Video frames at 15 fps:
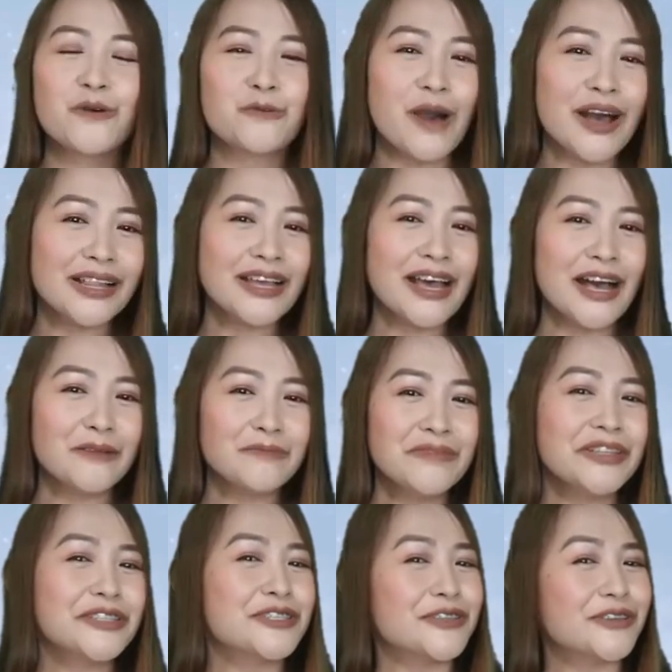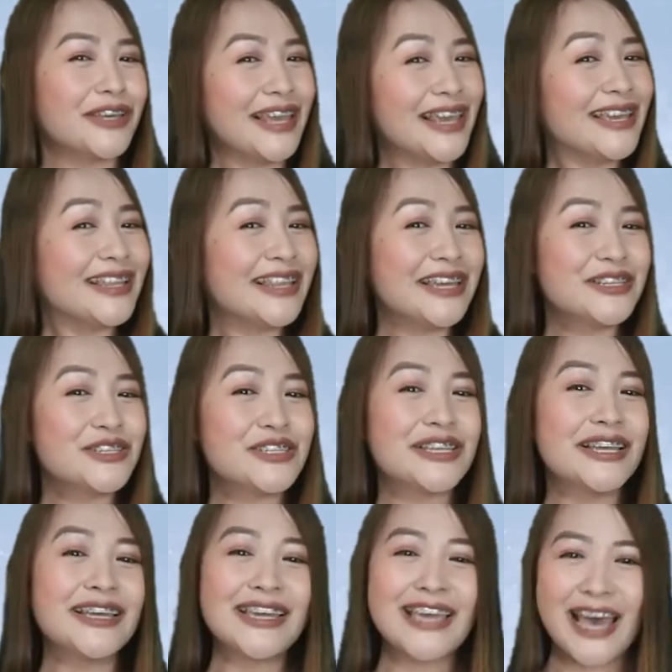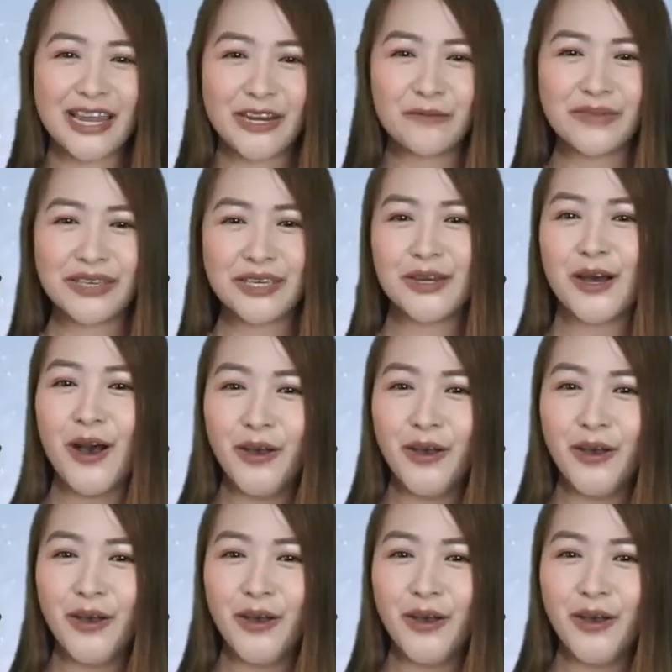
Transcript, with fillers: Welcome to English Academy,